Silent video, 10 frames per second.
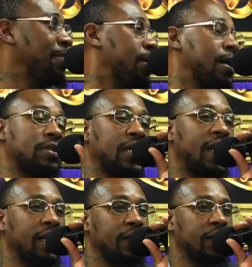But I'm
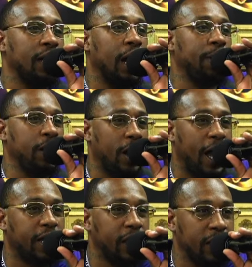saying, how many of y'all
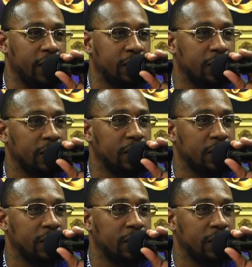got kids?